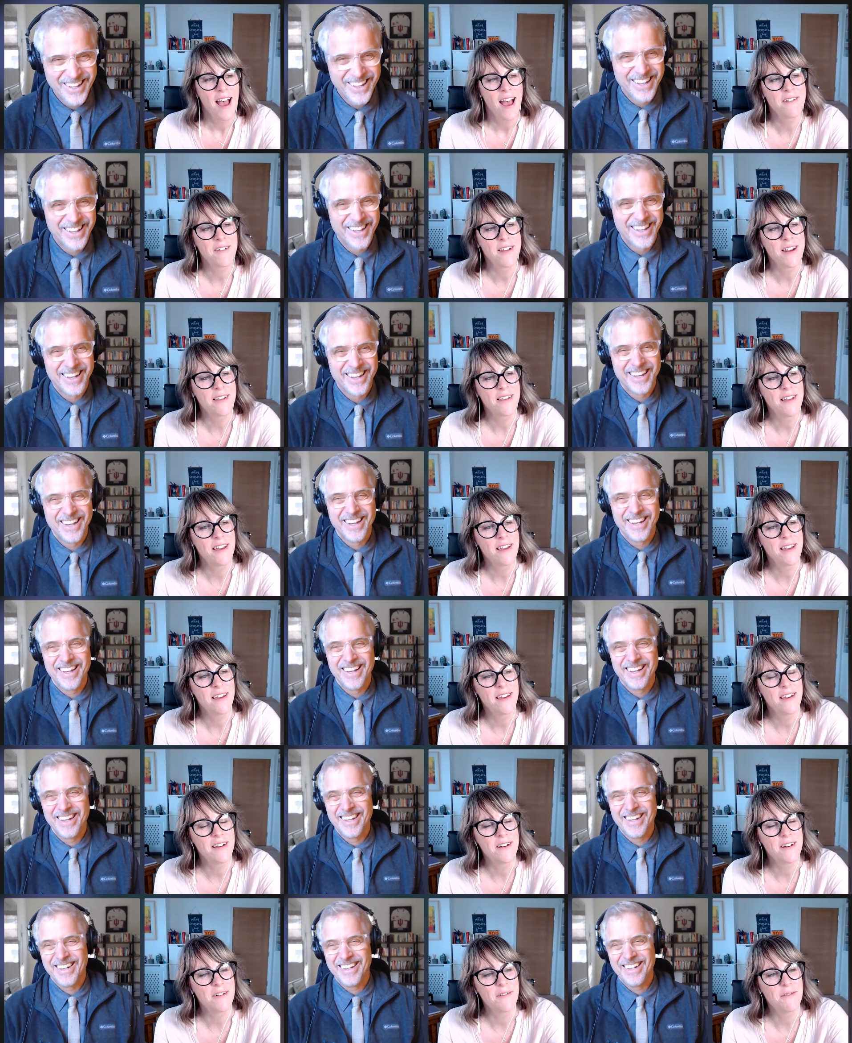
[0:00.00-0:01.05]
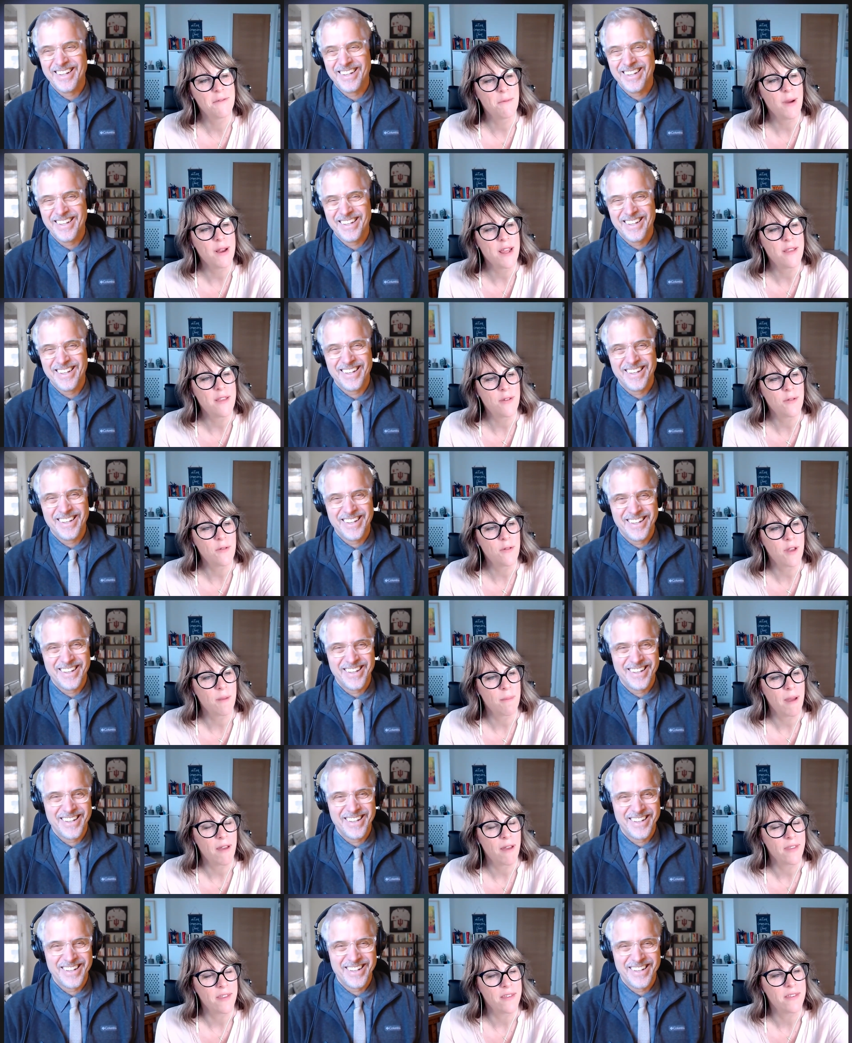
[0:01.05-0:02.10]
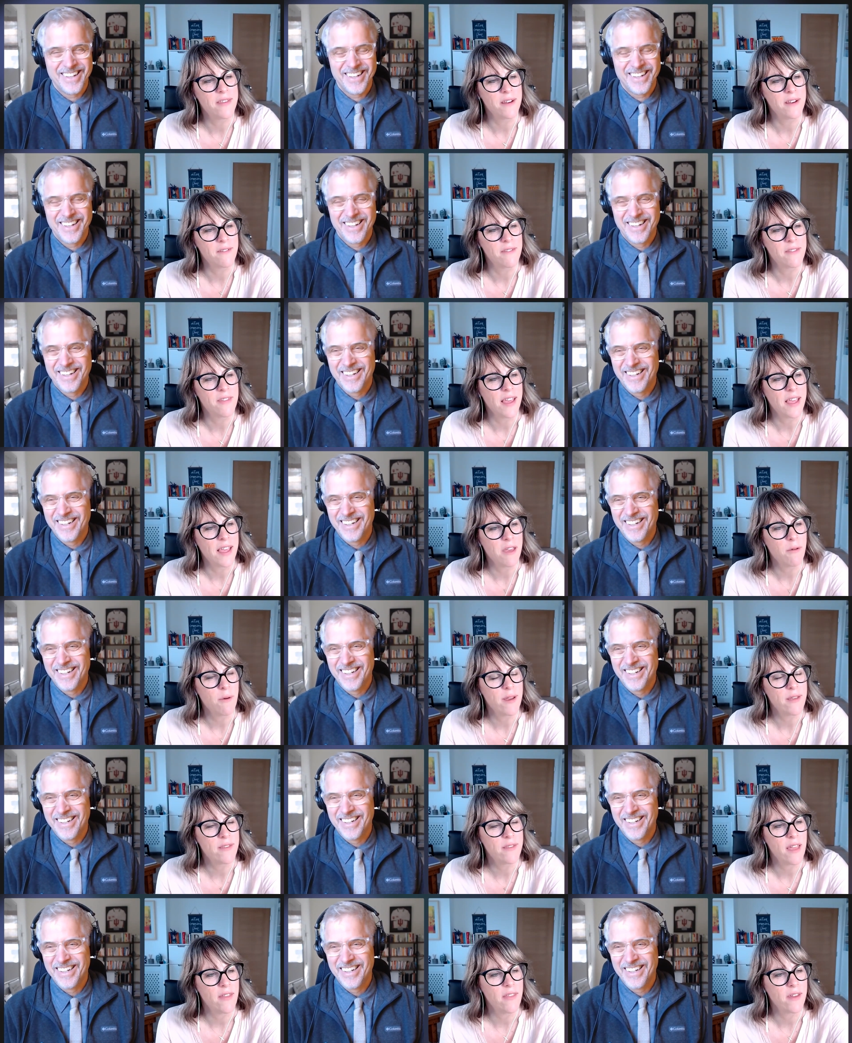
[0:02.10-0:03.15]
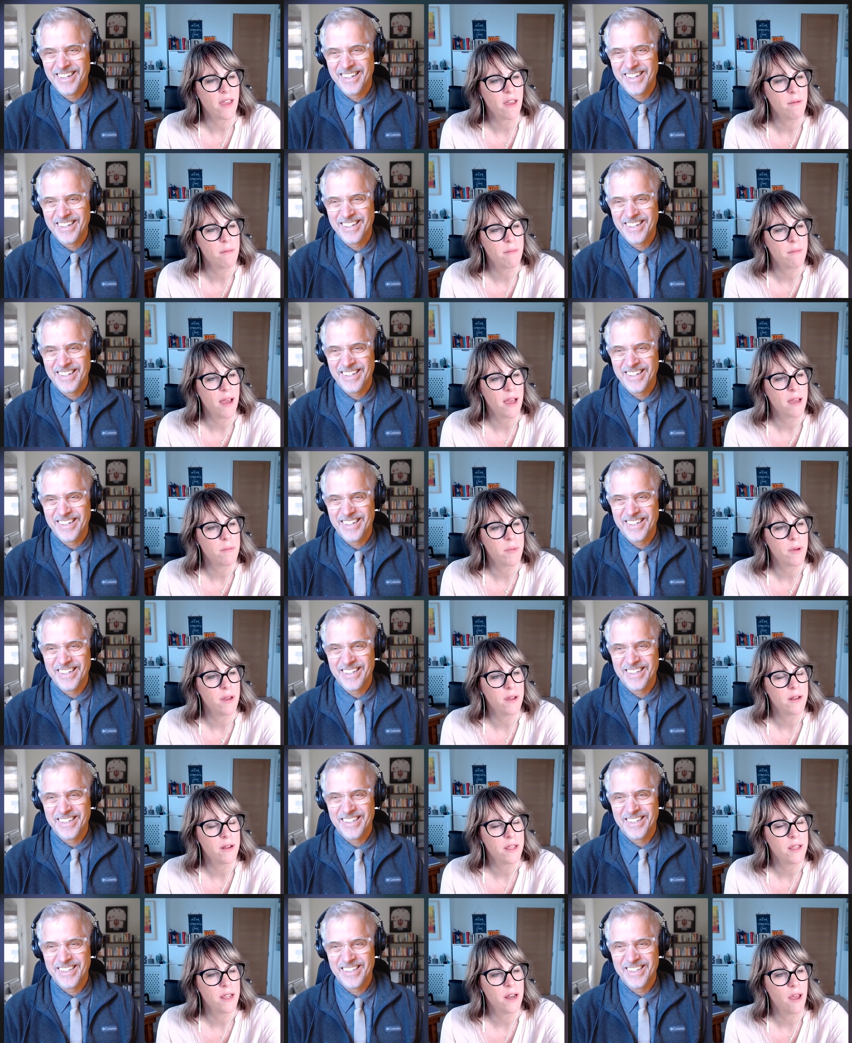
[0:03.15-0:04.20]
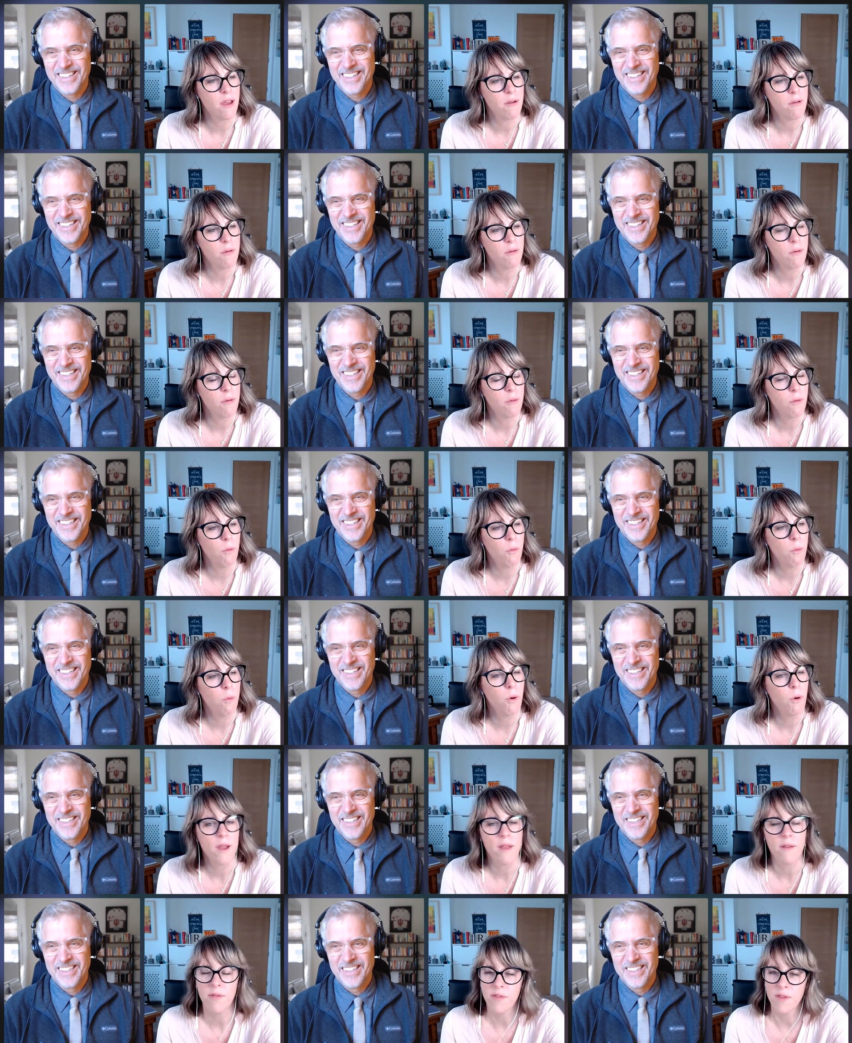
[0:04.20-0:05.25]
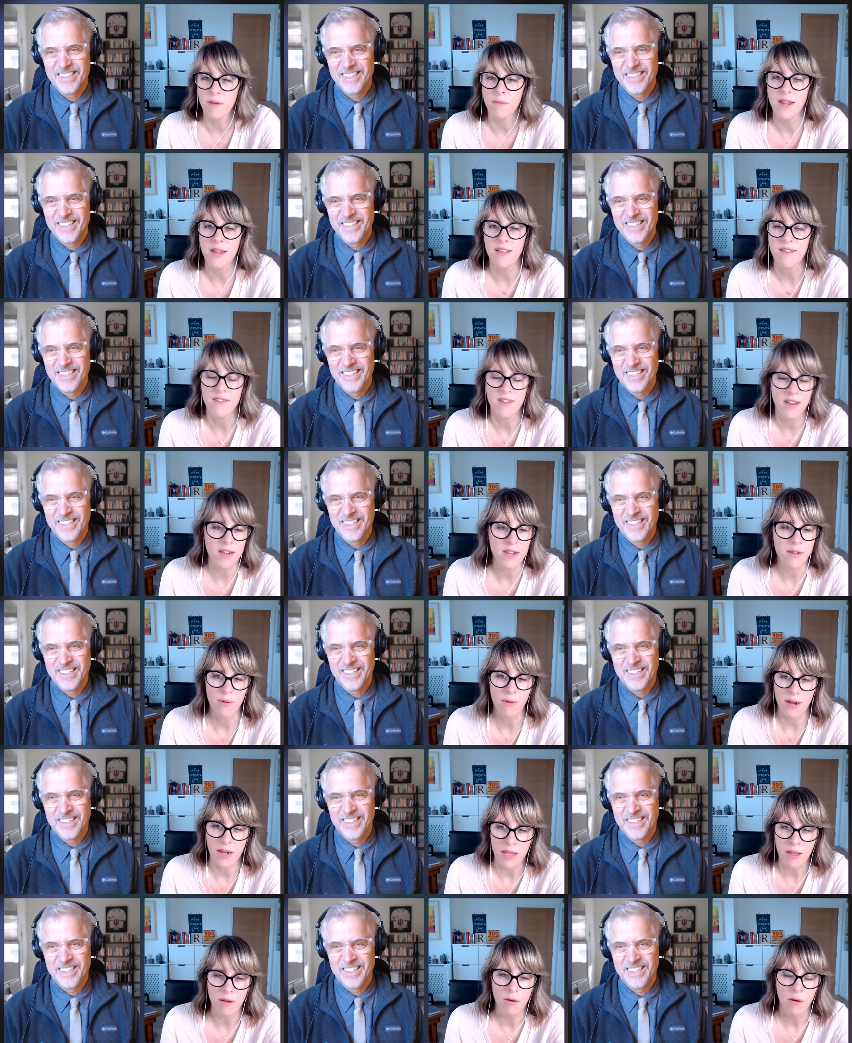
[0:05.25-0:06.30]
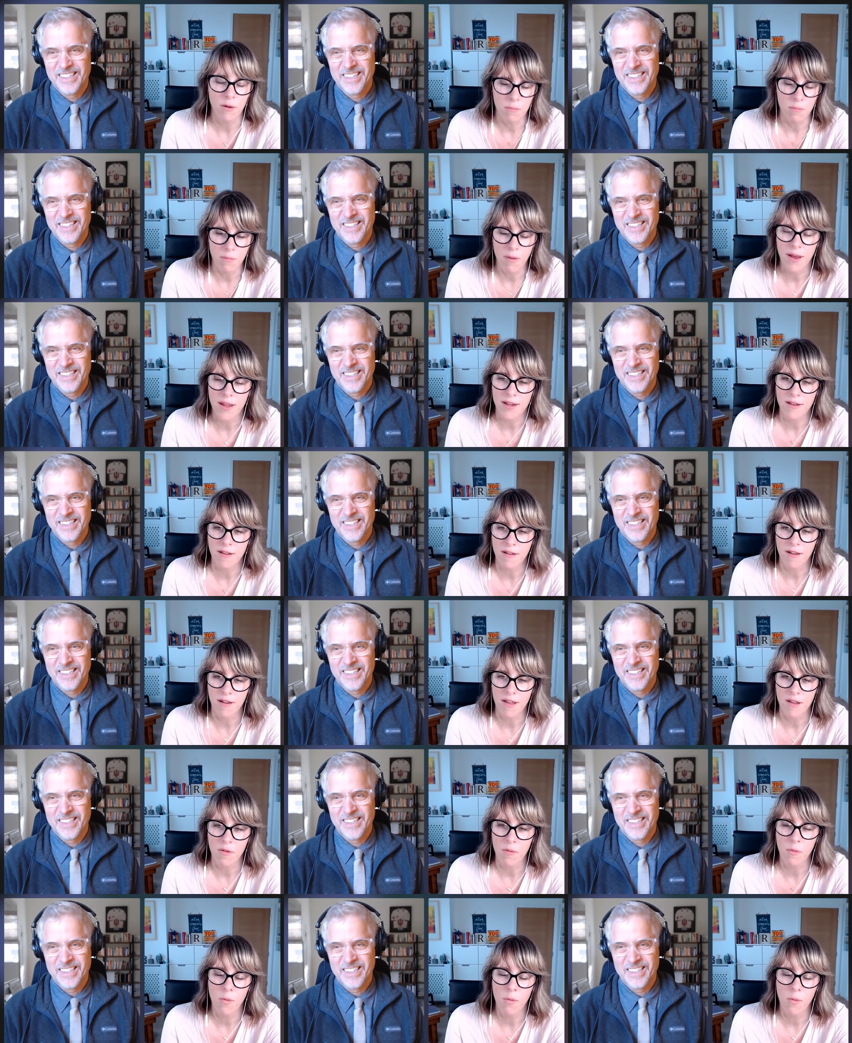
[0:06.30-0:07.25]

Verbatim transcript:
Speaker 1: I mean, when you talk about this sort of thing, you always get the comeback, but you know, what if somebody genuinely might die?